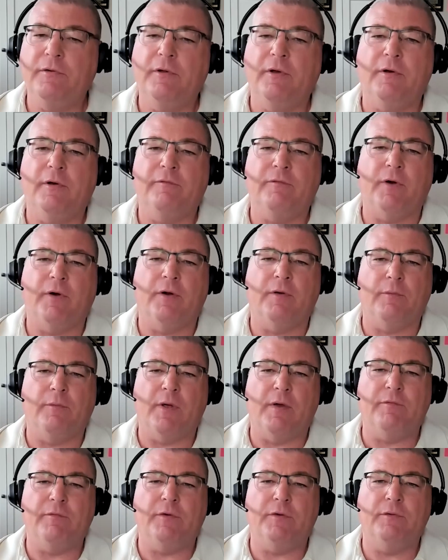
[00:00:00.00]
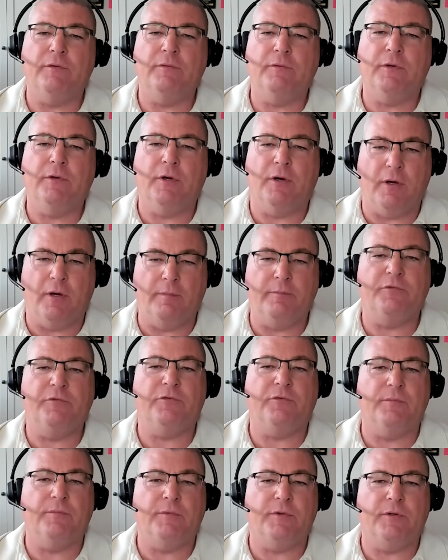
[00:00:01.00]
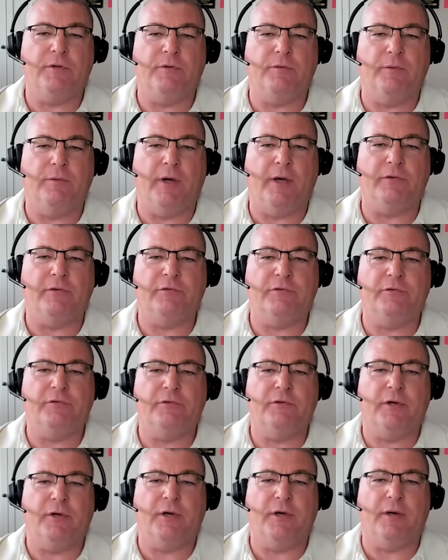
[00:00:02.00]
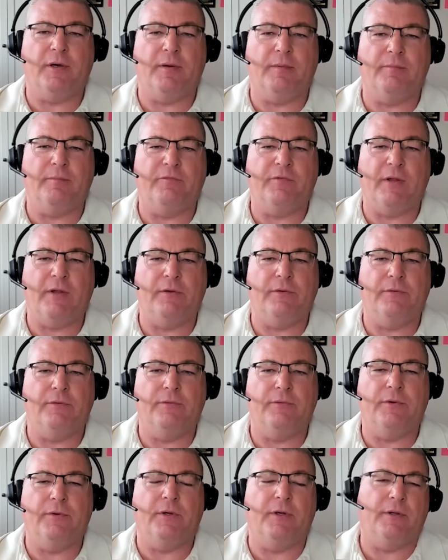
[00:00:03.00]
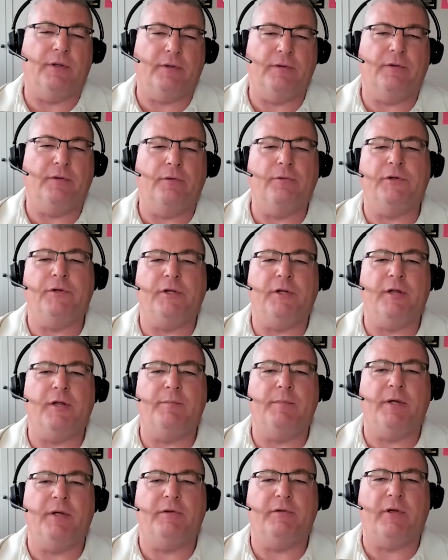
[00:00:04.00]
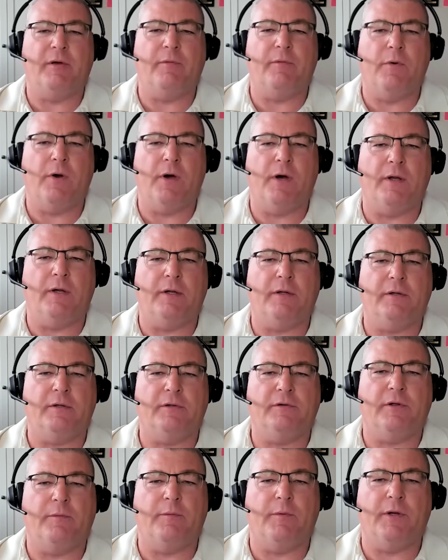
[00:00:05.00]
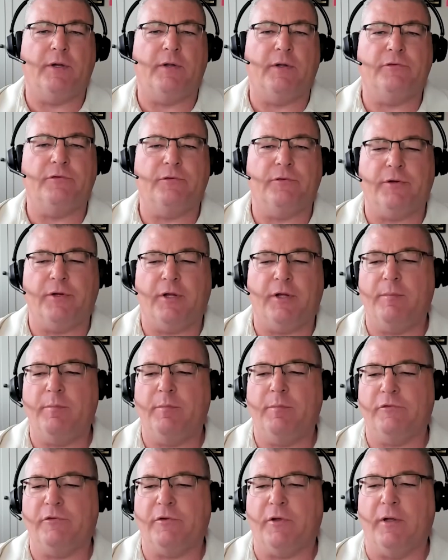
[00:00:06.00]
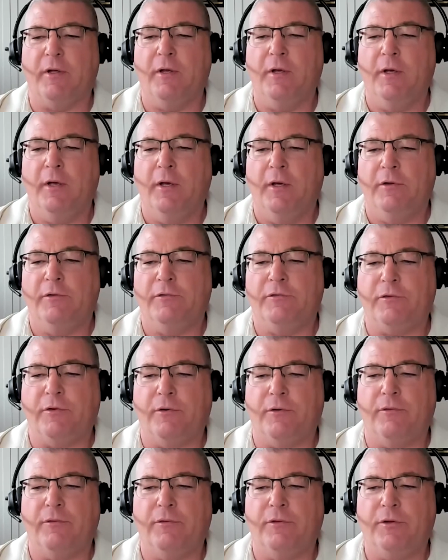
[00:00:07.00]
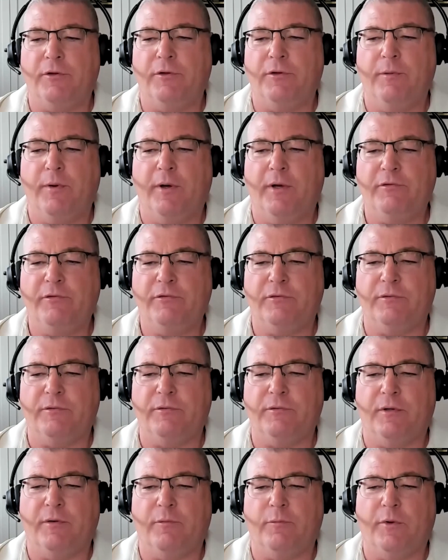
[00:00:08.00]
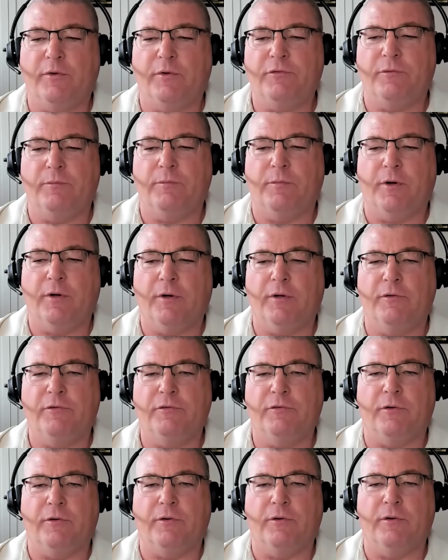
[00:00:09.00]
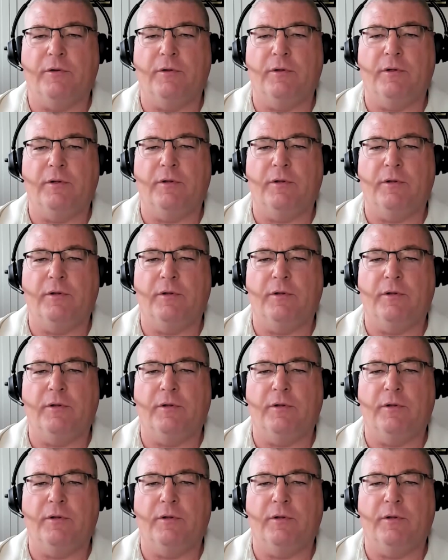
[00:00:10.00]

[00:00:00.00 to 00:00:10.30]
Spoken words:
of our revenue comes from the US, followed only led by Taiwan. I think Taiwan has 38%. So the US and Western markets are